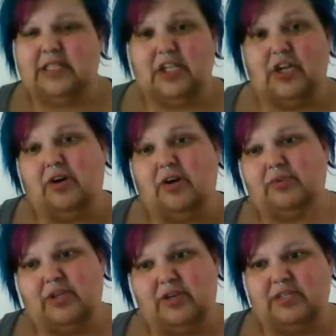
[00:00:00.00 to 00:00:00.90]
you know,
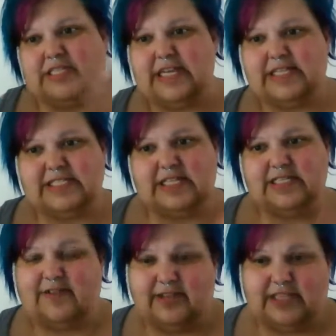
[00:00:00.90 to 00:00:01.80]
your intestines,
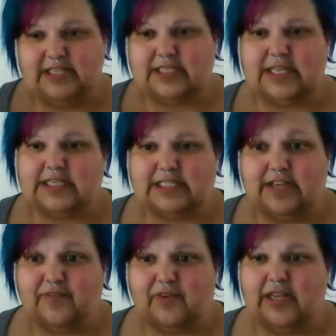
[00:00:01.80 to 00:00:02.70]
everything's like
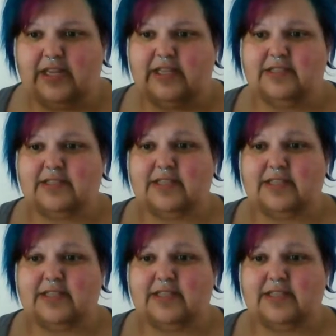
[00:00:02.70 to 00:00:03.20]
different and